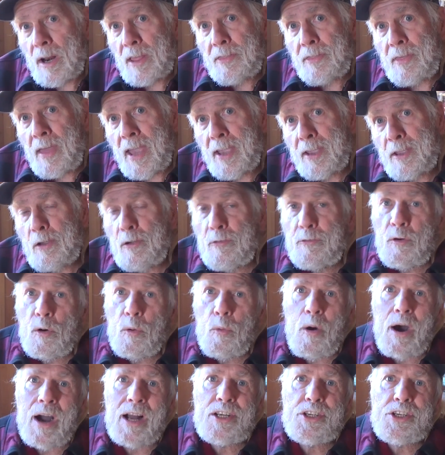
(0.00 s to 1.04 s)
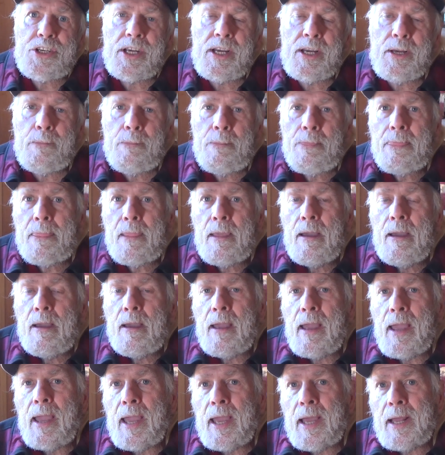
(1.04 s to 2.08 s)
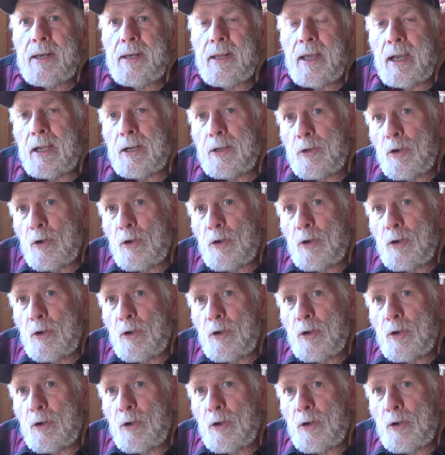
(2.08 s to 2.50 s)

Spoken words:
to thank you for watching, and